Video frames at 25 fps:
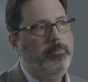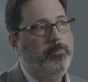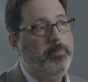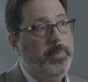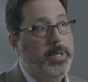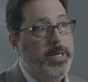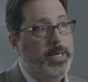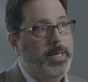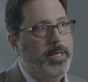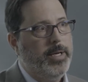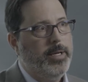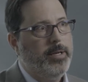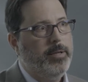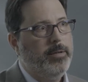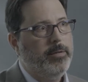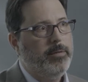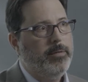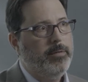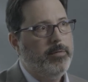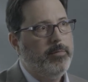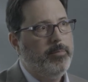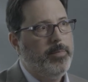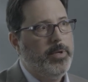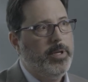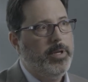bid
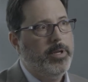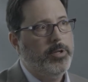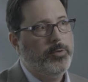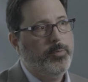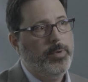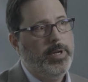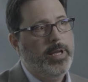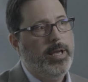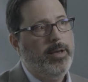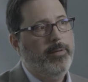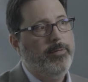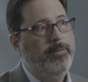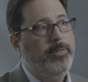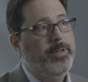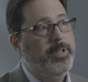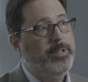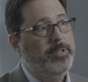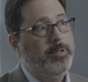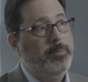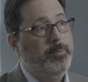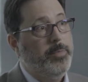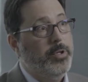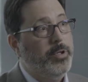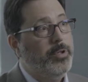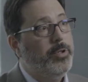because we have
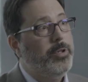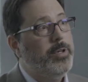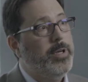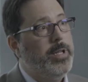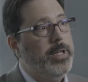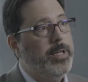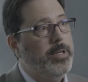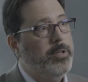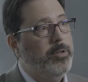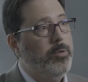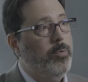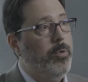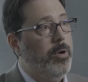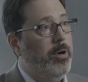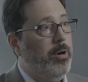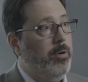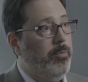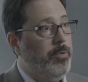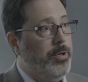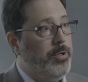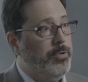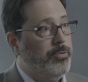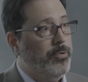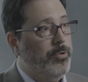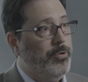visibility into what our
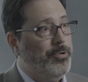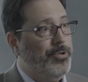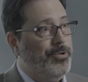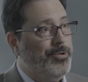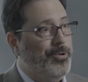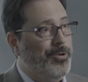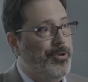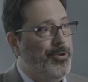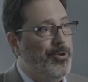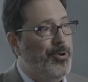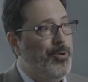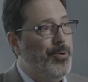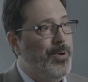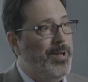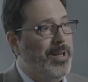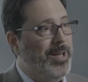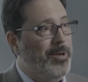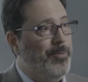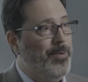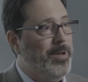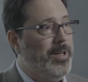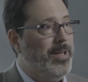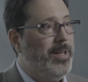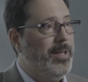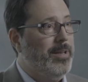resources are doing,
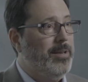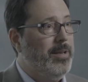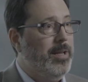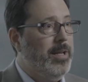and we can